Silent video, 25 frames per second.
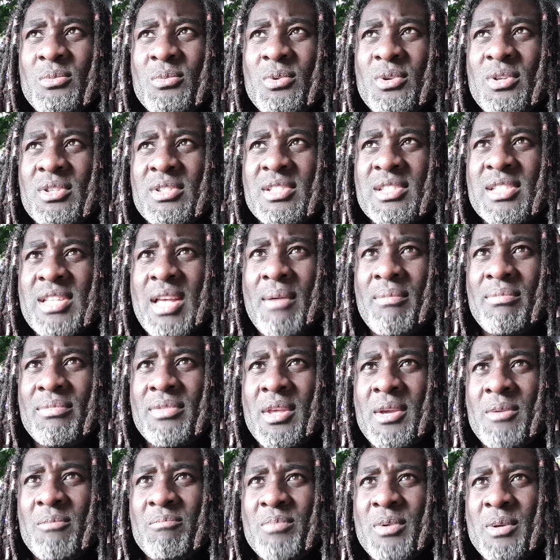
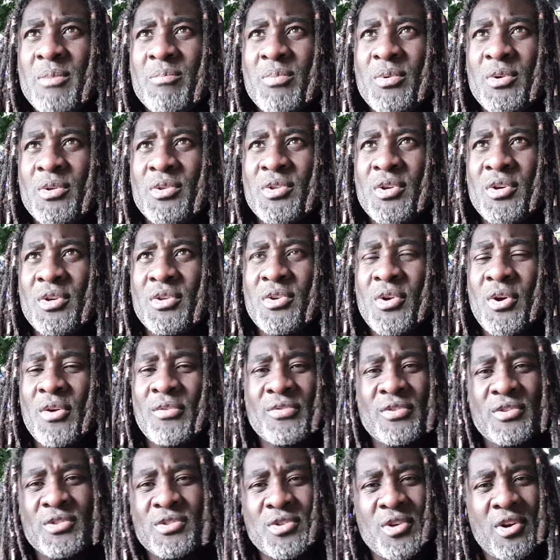something people don't
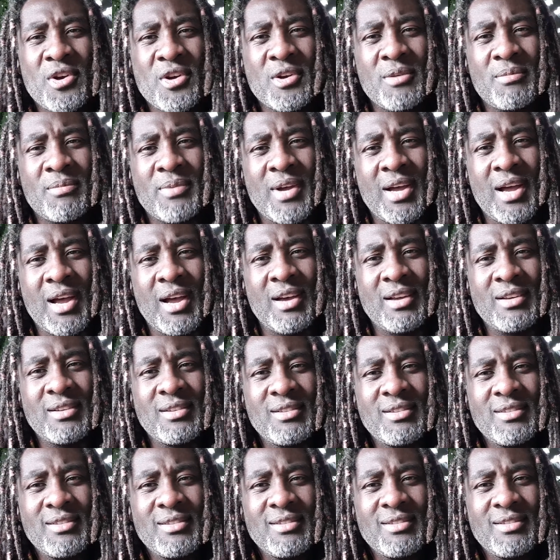often talk about.
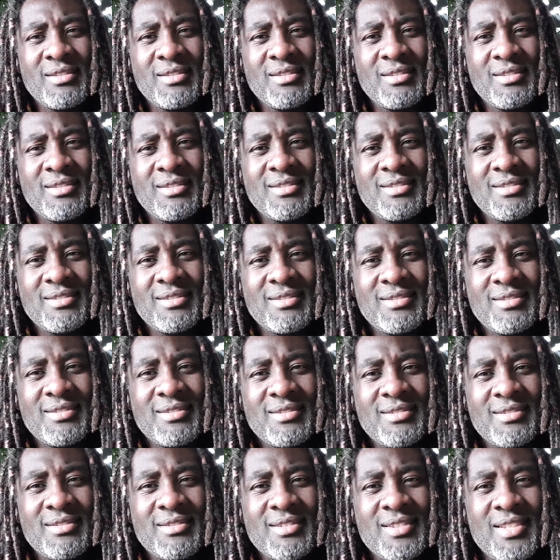
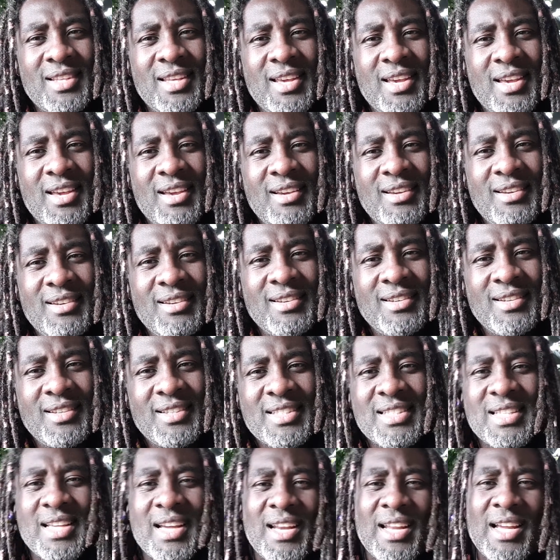Yeah,
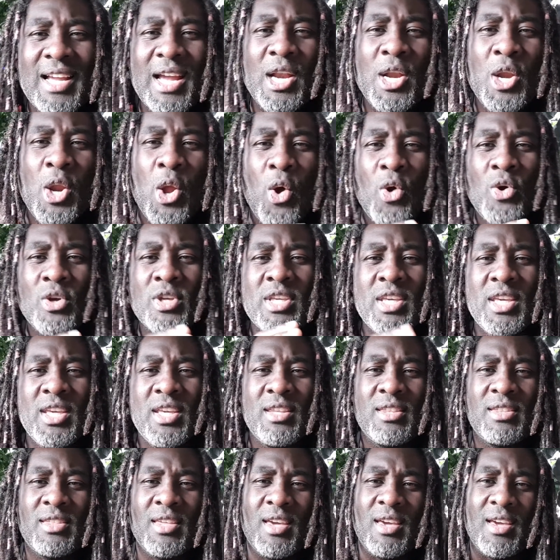it's kind of like a
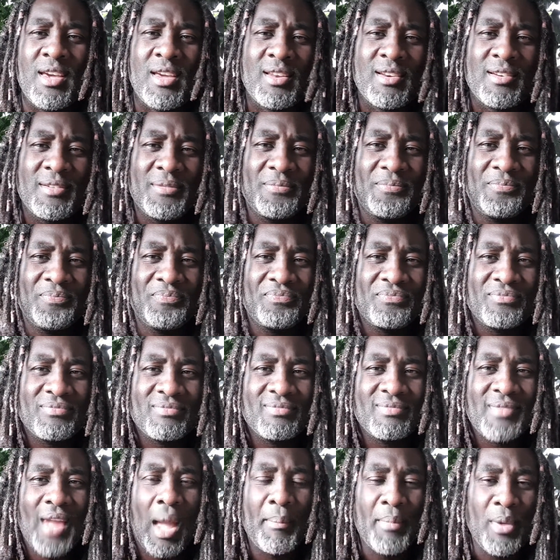low-key thing.
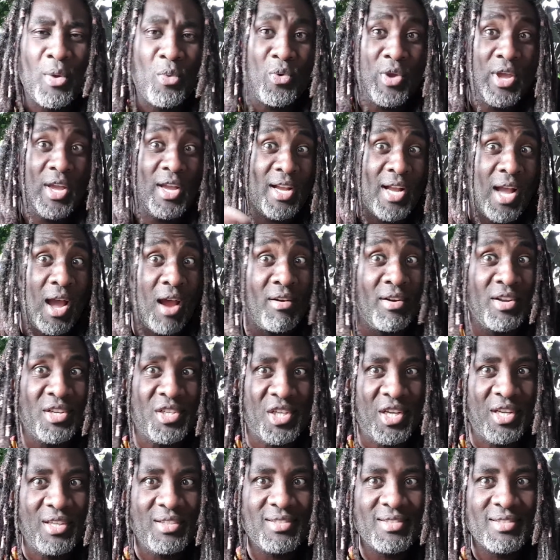I mean, we encourage
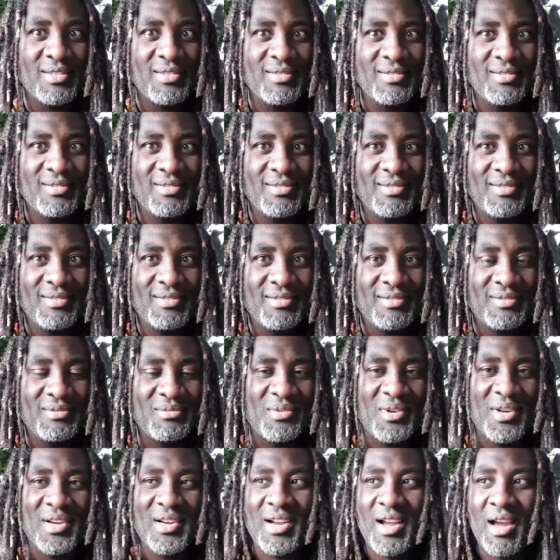it.
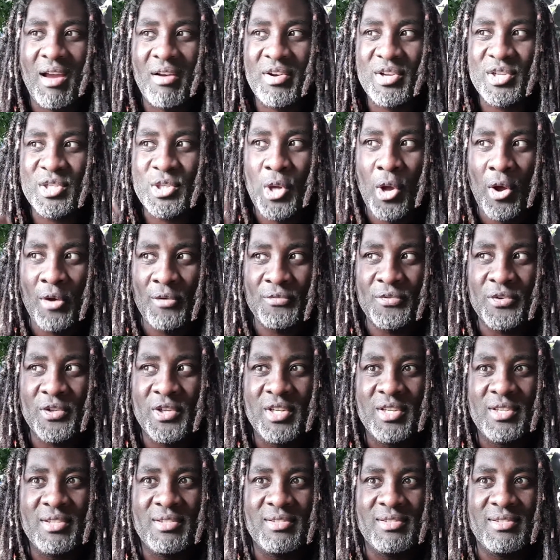We encourage
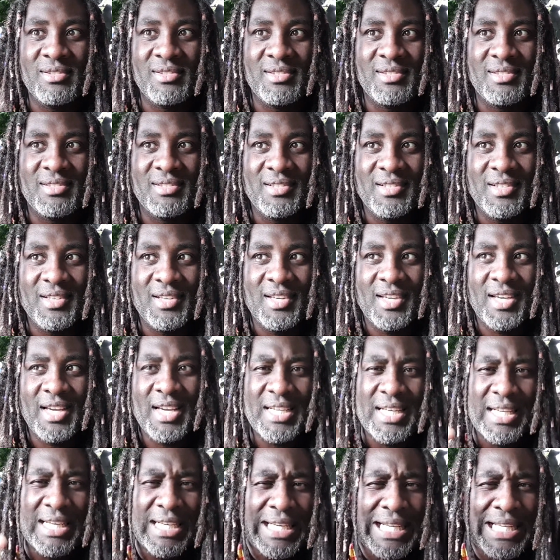confidence
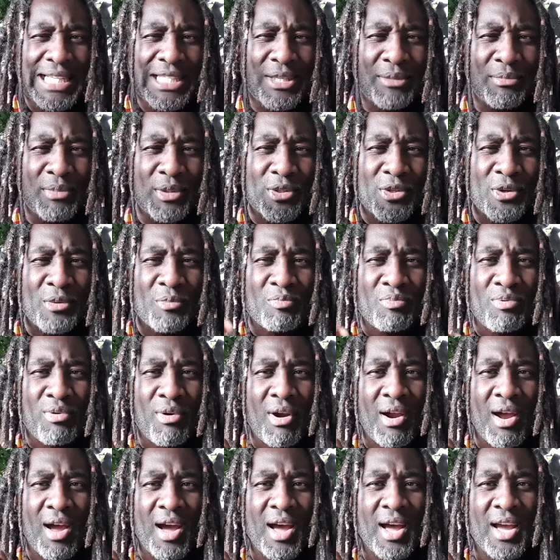and a little bit of
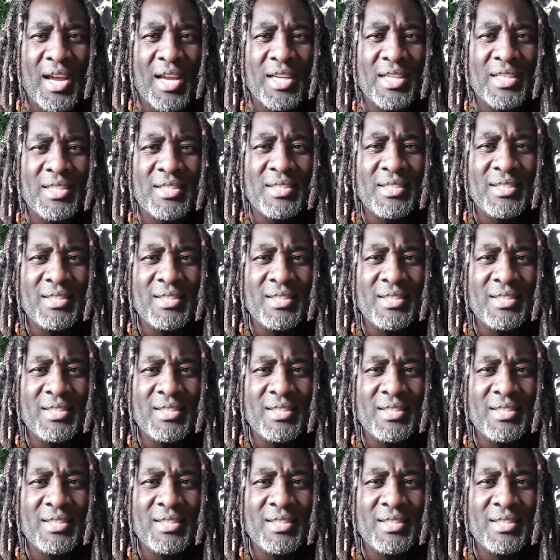pride,